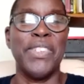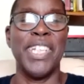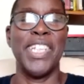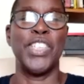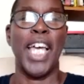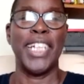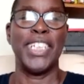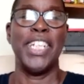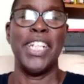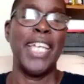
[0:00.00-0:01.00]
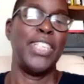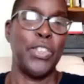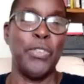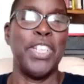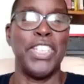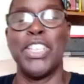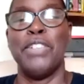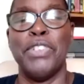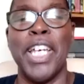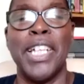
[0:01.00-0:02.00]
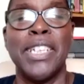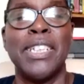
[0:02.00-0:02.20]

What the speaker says: It's actually nice to rediscover that.